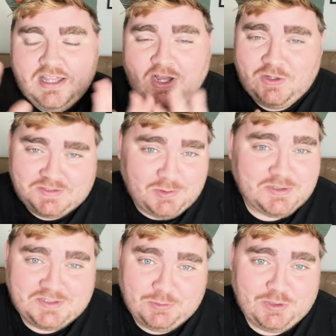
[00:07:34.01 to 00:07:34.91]
Also,
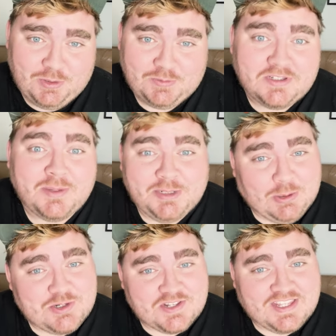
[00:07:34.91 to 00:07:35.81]
it's so cute. Let me know
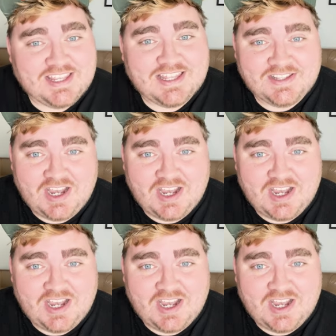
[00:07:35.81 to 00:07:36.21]
what you think in the